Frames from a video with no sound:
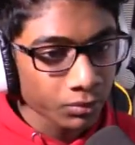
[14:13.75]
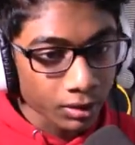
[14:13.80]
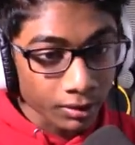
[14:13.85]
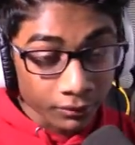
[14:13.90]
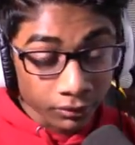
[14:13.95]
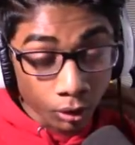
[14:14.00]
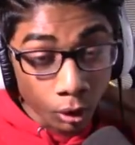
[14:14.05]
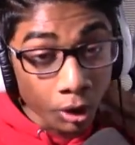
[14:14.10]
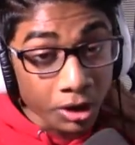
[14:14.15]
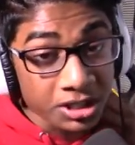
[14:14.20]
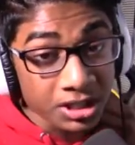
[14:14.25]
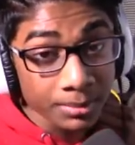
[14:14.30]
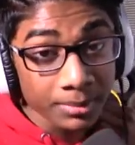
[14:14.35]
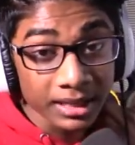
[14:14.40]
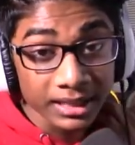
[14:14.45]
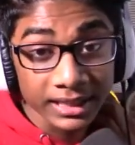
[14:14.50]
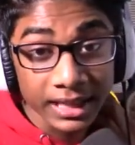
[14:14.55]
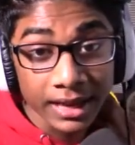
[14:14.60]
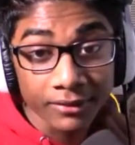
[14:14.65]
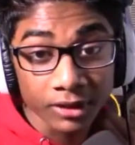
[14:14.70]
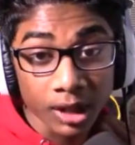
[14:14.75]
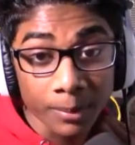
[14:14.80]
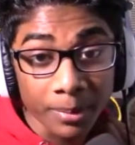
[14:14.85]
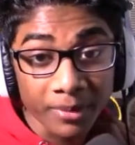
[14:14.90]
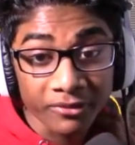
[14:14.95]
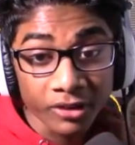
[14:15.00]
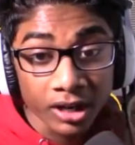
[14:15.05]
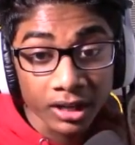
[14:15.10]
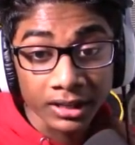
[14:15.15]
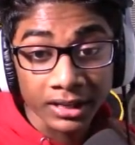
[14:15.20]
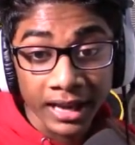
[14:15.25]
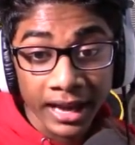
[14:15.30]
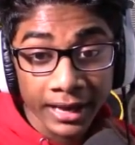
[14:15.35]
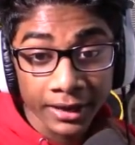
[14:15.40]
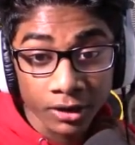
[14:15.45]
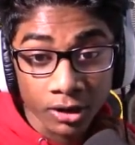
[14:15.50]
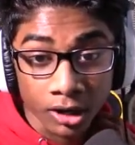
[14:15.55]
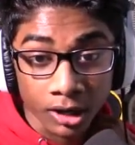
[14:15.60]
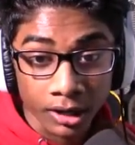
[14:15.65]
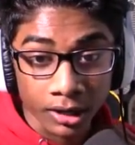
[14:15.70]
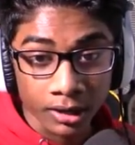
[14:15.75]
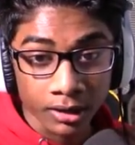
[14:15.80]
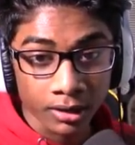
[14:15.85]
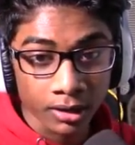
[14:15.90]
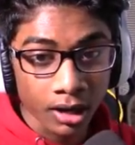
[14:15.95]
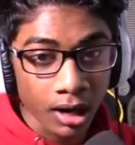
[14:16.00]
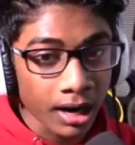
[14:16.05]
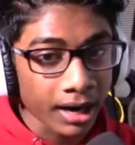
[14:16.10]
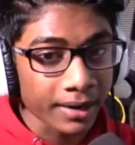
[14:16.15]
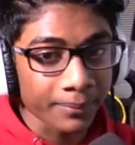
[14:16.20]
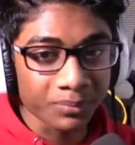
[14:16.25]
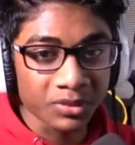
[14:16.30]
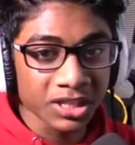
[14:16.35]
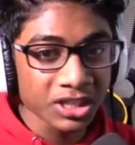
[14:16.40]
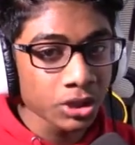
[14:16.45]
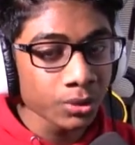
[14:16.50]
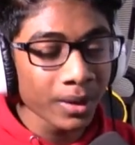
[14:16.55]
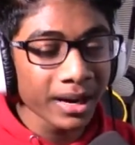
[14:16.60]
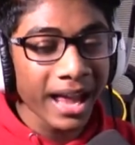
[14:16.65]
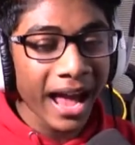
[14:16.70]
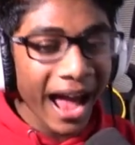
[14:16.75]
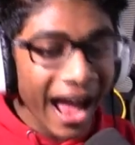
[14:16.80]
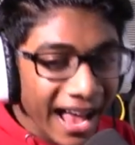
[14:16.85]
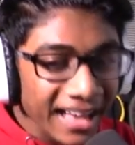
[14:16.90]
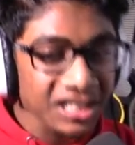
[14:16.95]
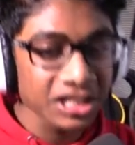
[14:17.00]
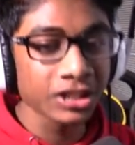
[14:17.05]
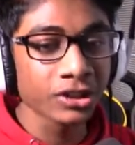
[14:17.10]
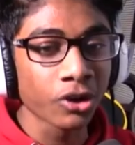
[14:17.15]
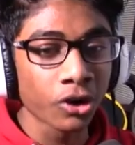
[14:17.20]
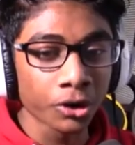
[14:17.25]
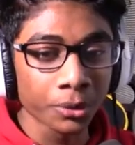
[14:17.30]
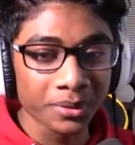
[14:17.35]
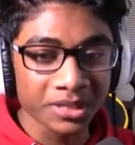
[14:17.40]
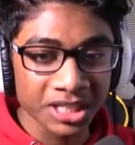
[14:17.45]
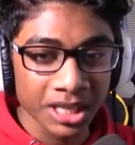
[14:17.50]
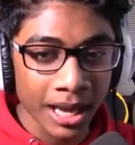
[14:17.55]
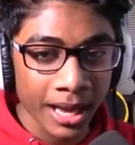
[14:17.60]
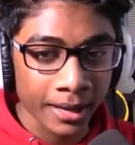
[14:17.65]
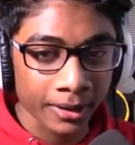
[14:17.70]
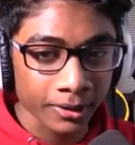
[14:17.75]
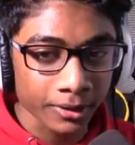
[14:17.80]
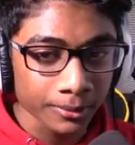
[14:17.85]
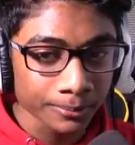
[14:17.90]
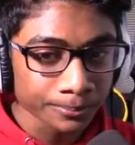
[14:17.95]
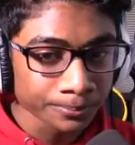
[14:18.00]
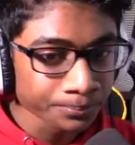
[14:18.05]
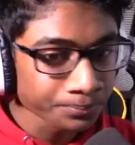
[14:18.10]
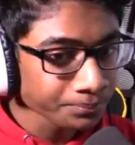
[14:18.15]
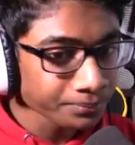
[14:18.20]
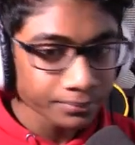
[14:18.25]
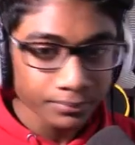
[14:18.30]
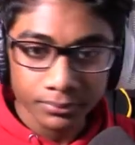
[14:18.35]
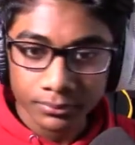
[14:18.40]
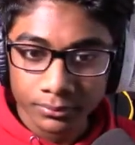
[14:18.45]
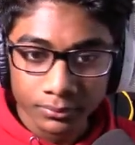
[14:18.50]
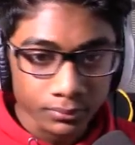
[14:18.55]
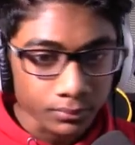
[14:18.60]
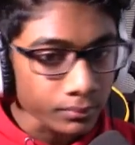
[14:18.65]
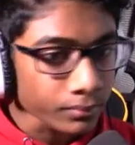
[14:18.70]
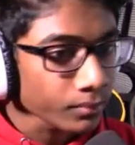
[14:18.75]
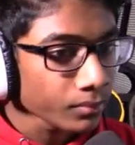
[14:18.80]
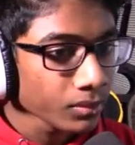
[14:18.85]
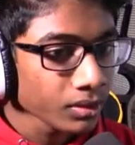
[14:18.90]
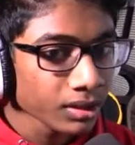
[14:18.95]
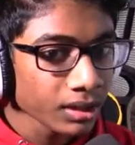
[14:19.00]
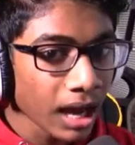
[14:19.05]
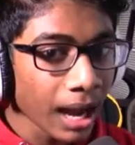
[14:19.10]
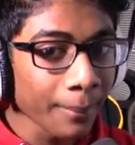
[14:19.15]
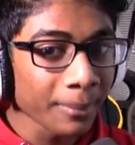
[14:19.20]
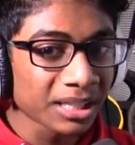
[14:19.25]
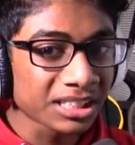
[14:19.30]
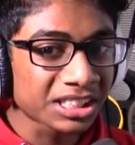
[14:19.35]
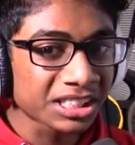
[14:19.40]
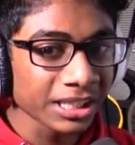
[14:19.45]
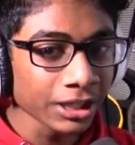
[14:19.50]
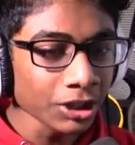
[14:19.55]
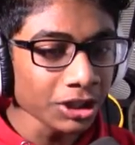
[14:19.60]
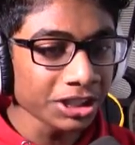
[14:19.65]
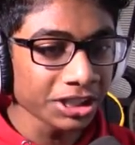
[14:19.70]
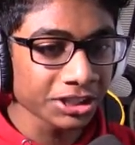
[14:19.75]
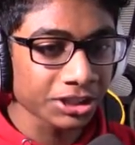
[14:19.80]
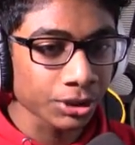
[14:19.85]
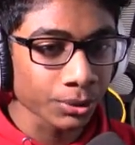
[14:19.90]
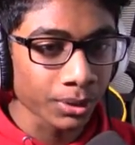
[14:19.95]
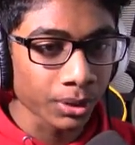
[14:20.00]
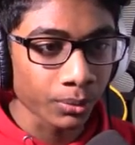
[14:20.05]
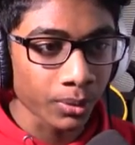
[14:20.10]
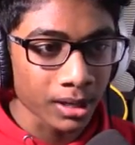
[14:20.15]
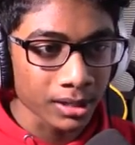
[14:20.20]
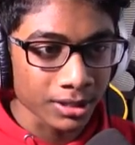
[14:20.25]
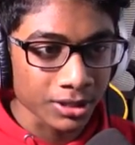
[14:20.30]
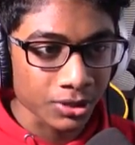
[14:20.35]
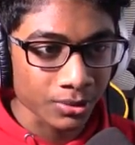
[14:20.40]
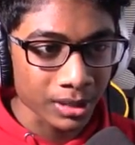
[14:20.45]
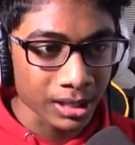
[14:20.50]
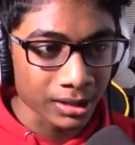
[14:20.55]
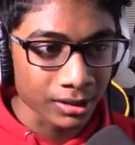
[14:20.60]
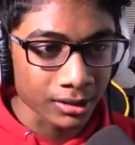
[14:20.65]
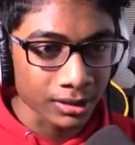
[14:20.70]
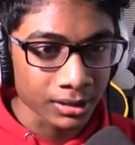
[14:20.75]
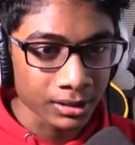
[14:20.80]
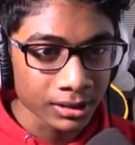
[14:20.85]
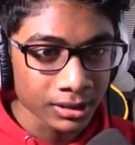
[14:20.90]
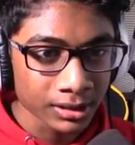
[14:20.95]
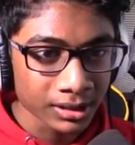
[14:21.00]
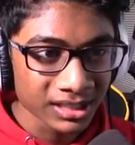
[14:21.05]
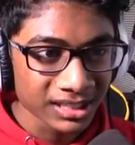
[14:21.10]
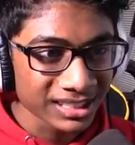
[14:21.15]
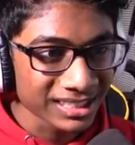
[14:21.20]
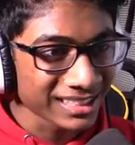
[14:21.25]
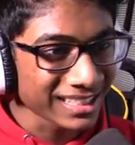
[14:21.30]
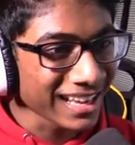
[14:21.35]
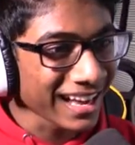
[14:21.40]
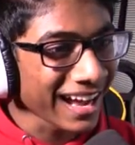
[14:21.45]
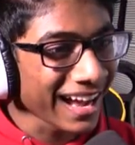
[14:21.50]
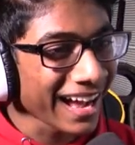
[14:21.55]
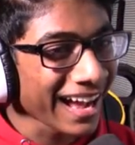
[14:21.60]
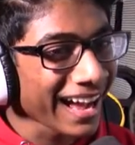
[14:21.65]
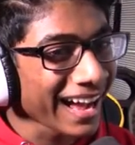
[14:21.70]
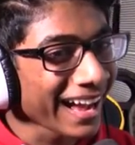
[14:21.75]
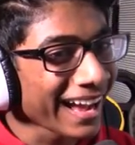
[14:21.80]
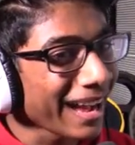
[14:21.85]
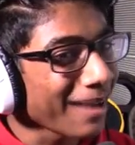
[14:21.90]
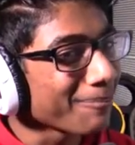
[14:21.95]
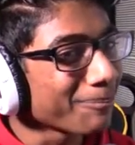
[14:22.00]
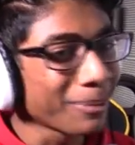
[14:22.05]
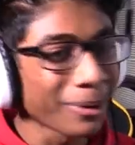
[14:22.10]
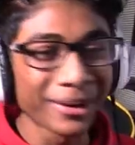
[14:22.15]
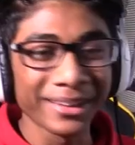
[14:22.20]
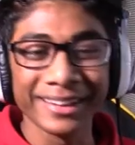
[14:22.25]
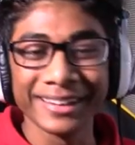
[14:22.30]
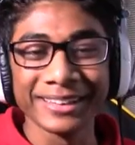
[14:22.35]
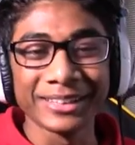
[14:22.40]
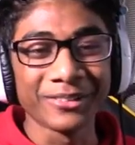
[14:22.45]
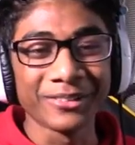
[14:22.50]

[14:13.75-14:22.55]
Of course I'm gonna level up. I fought a Gengar. Alright, this one has to go to attack. I mean, Synergy is doing well as well. Nah, I'm putting it in